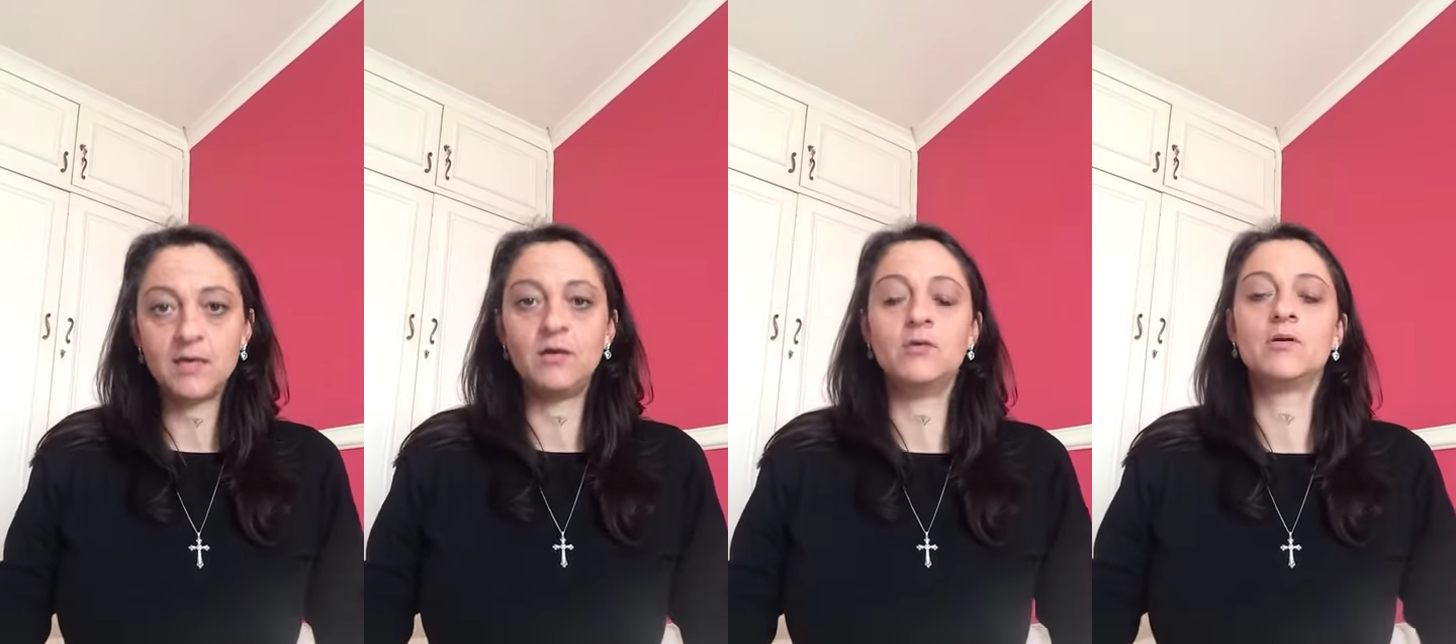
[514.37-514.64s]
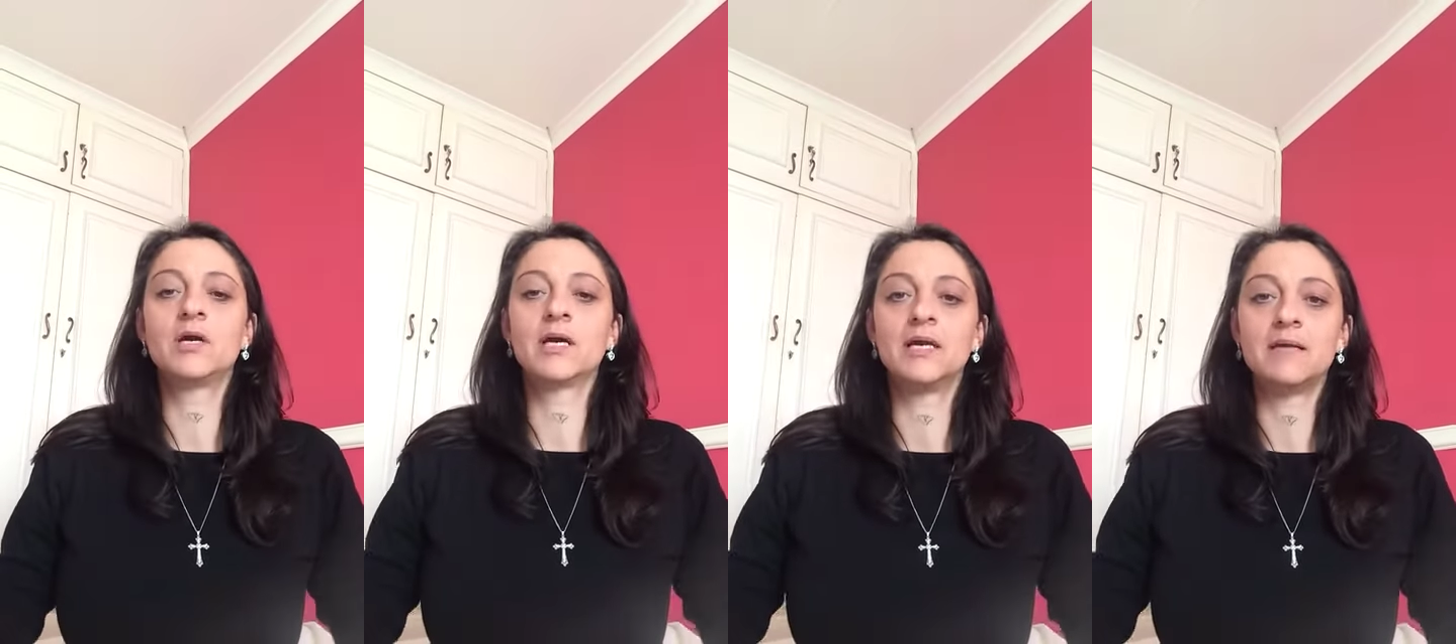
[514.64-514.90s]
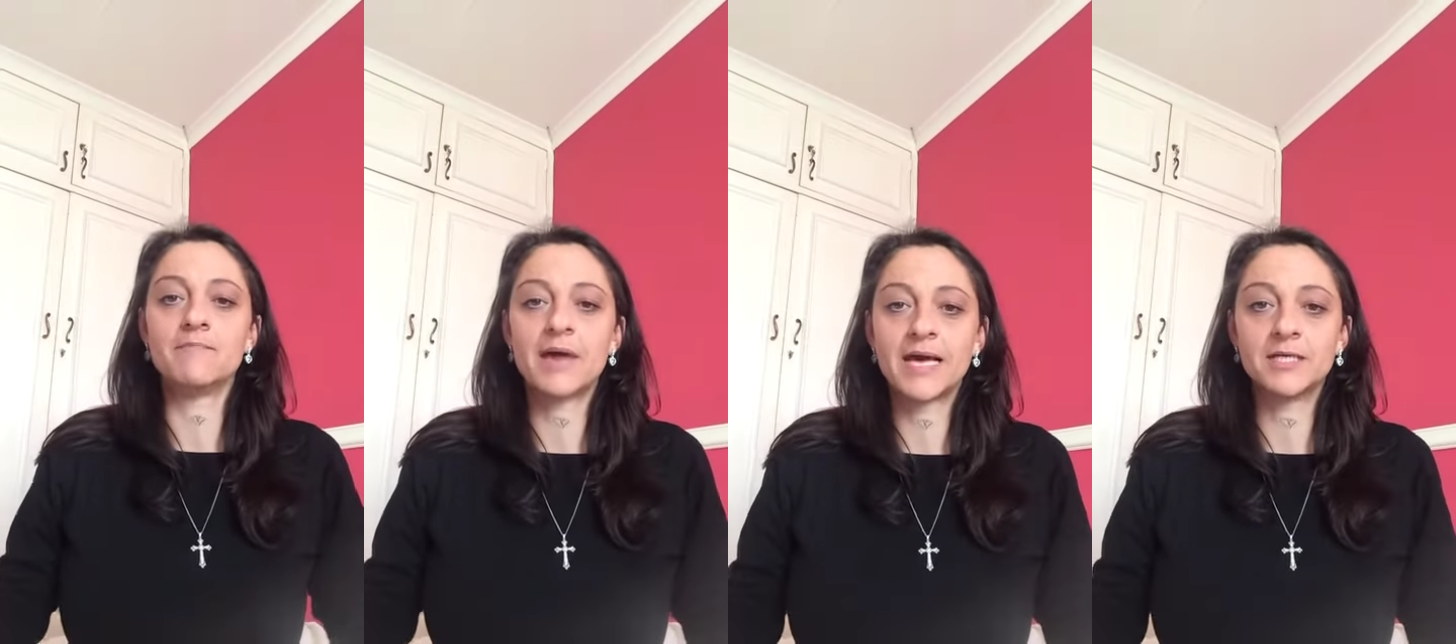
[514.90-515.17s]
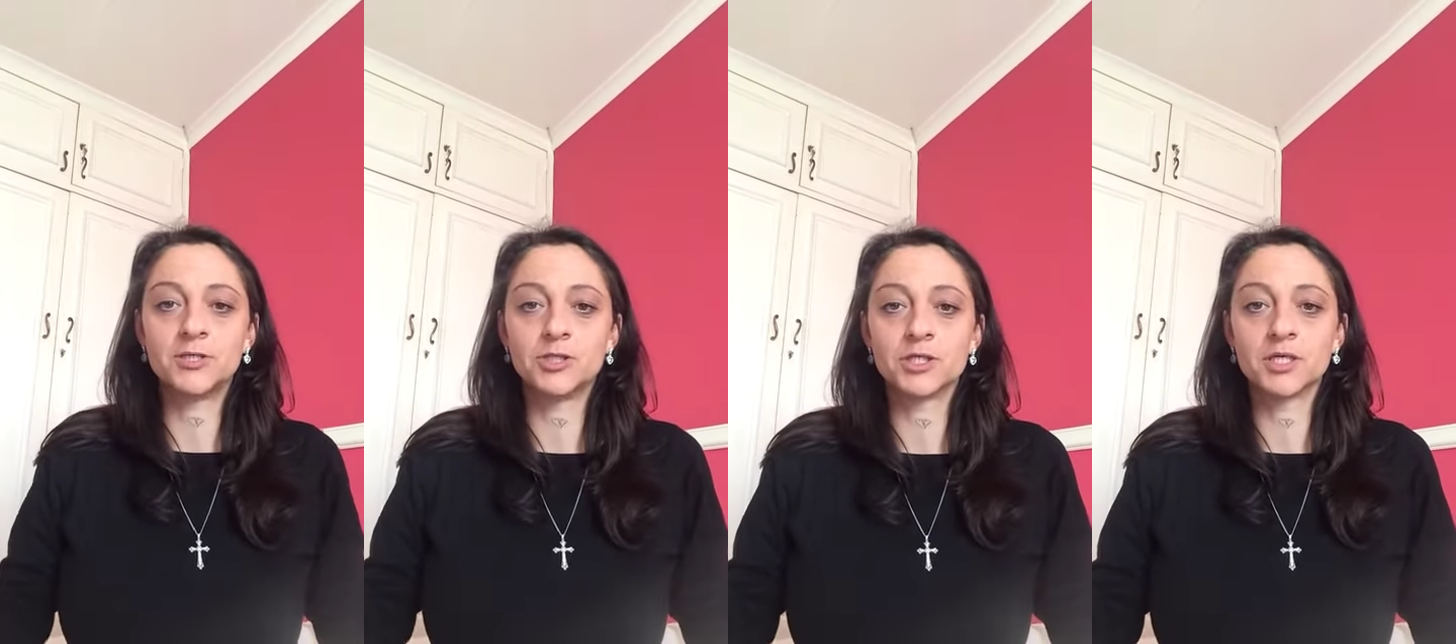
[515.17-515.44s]
you can
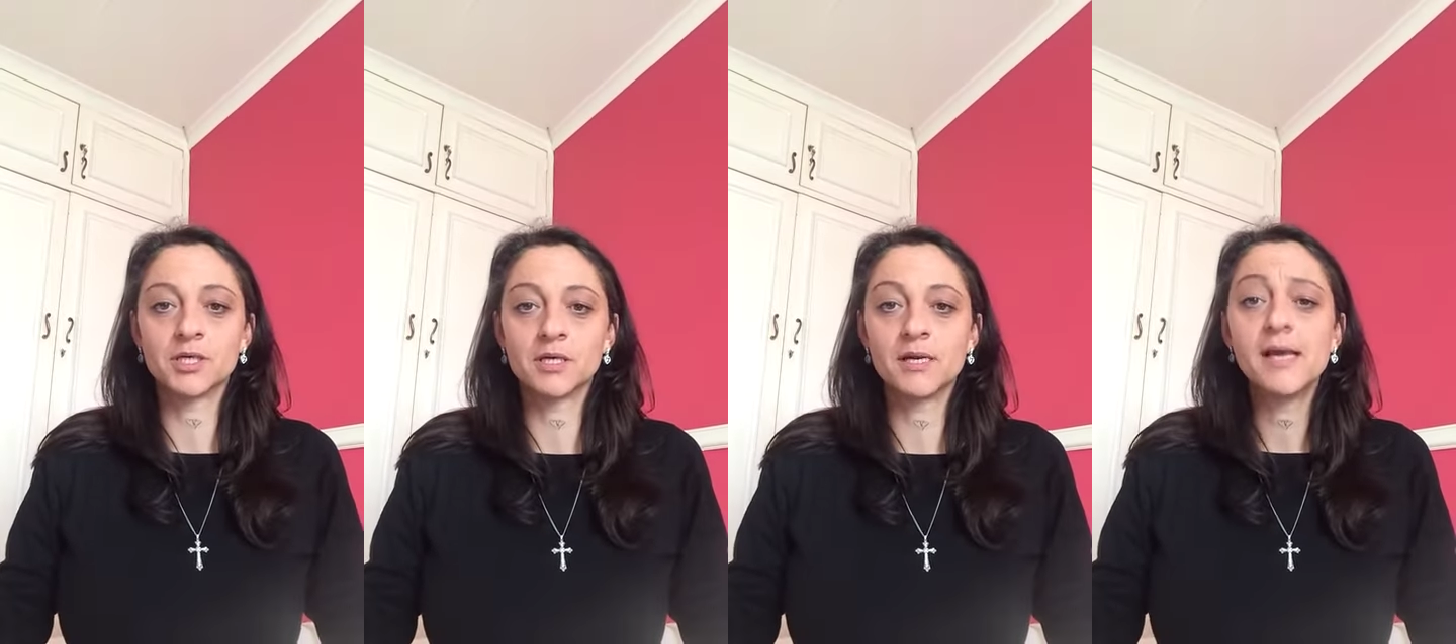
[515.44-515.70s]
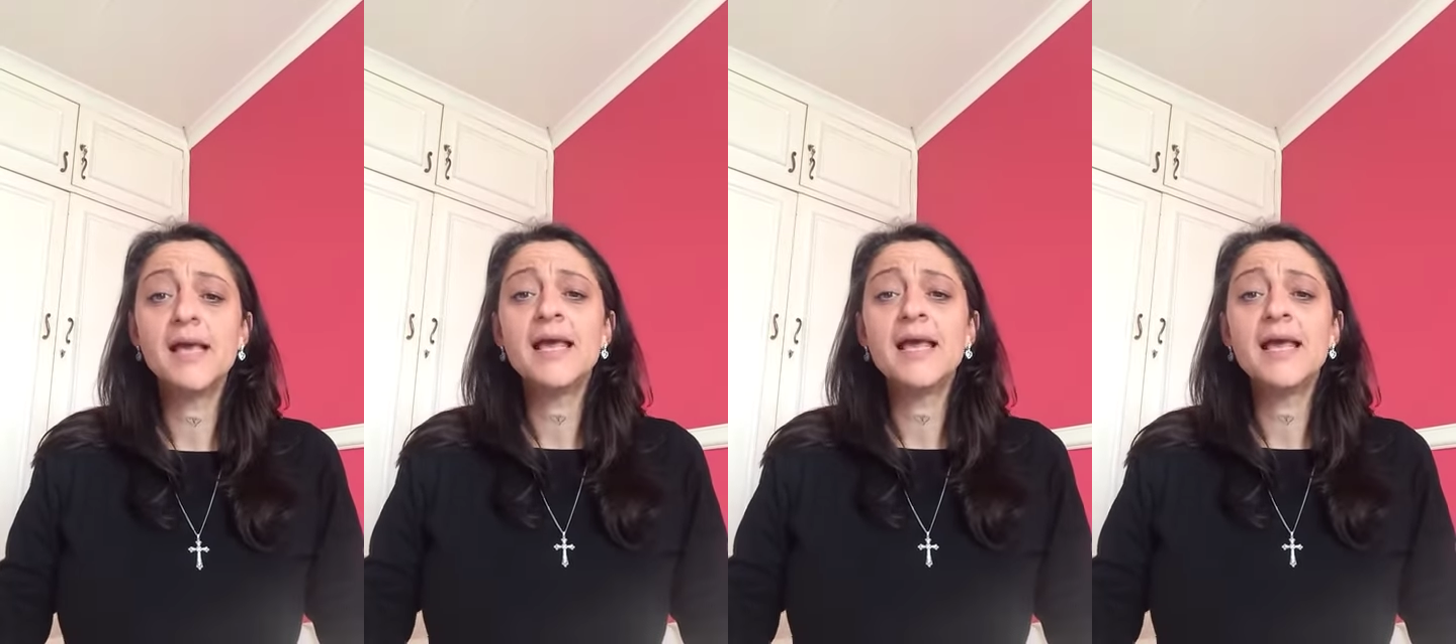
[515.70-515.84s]
imagine.